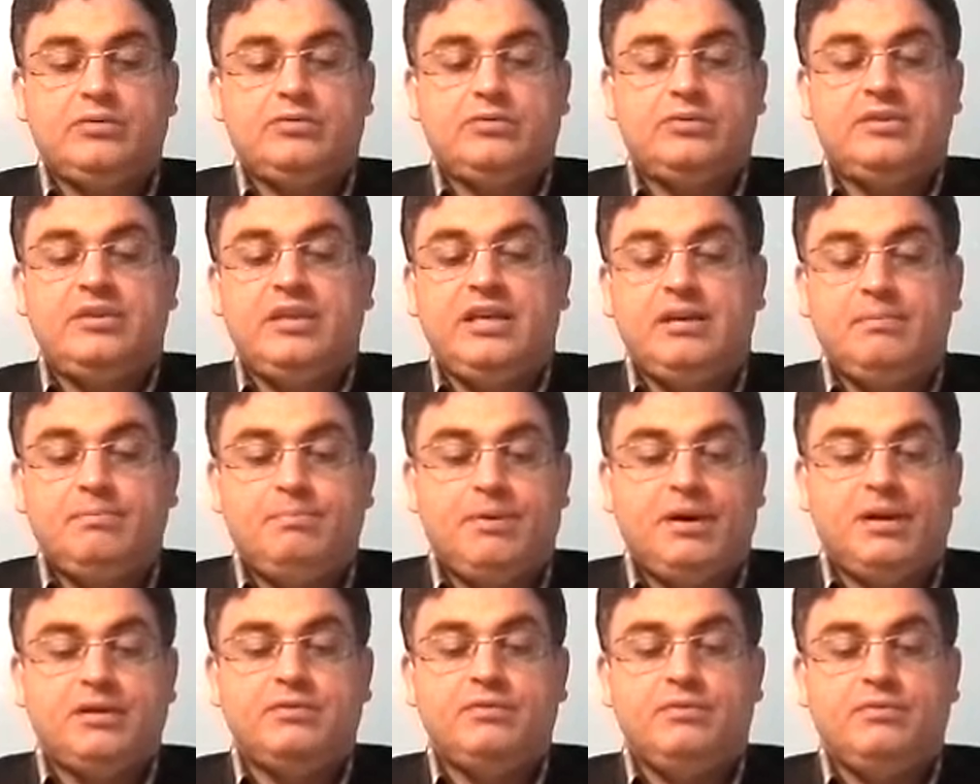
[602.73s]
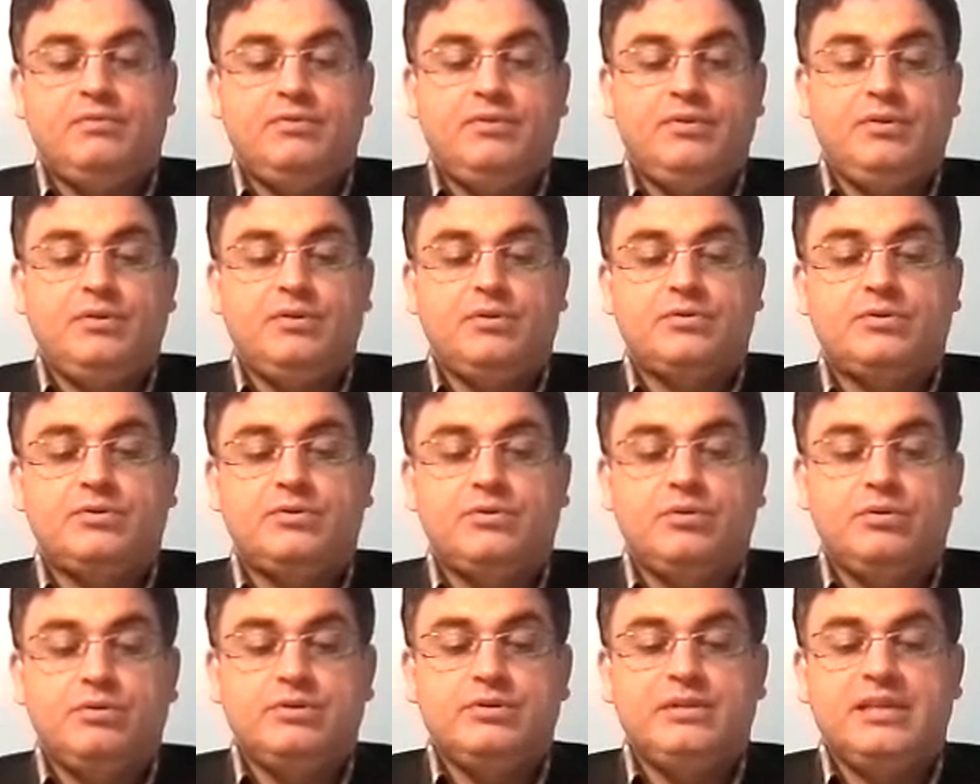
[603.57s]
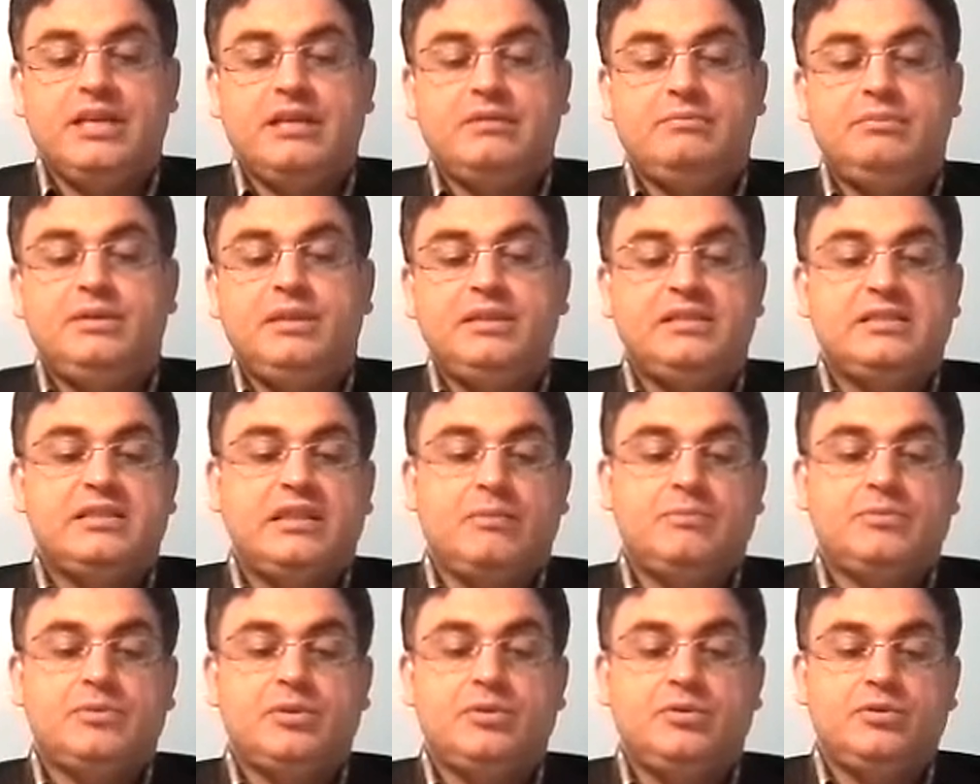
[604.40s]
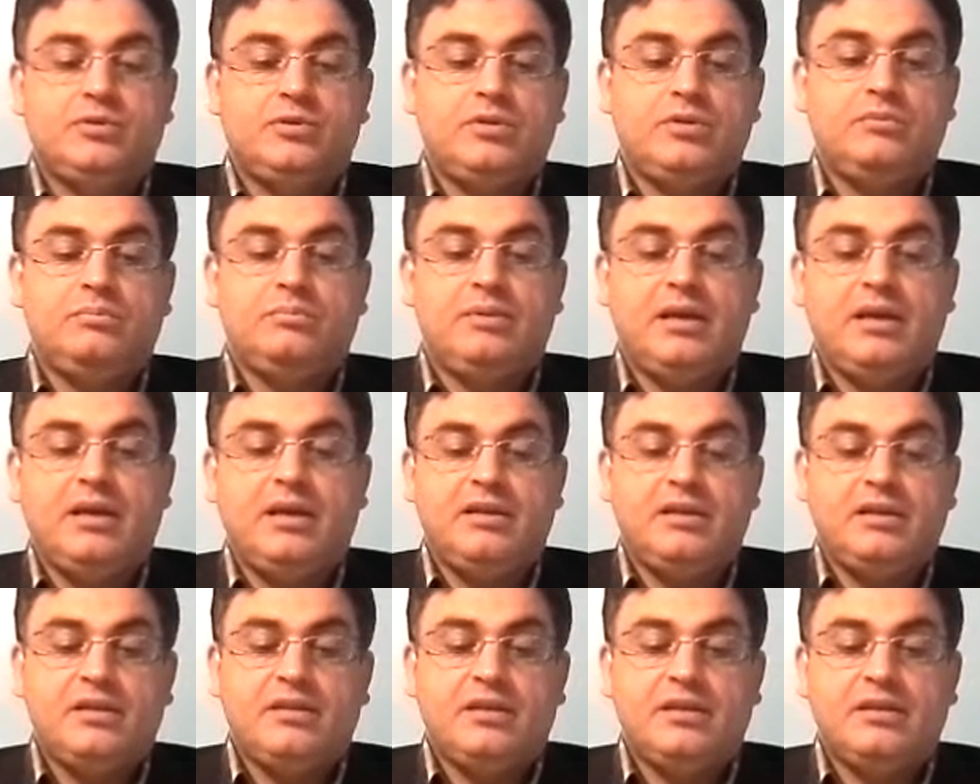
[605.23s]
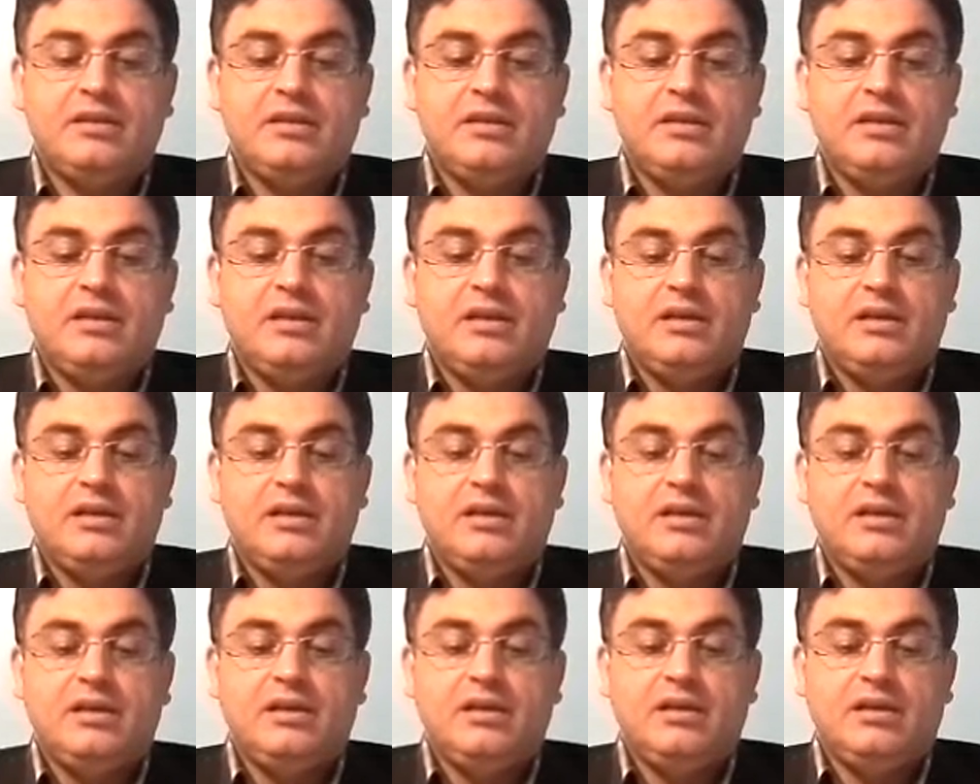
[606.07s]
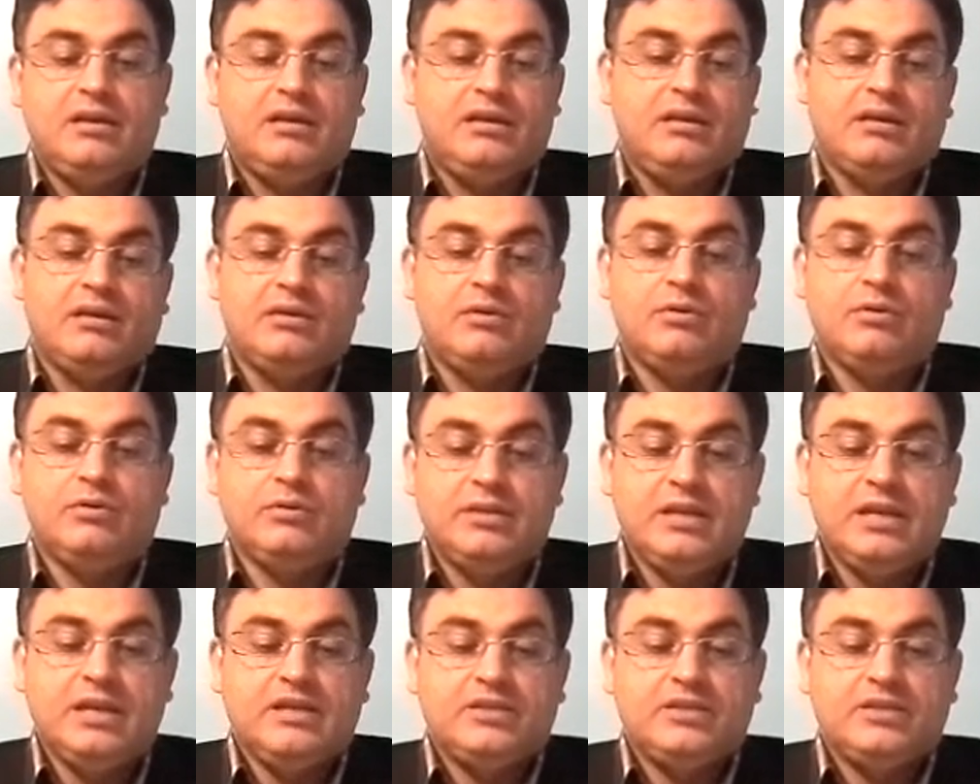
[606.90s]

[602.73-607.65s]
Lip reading: to take part of those codes and being substituted by another code.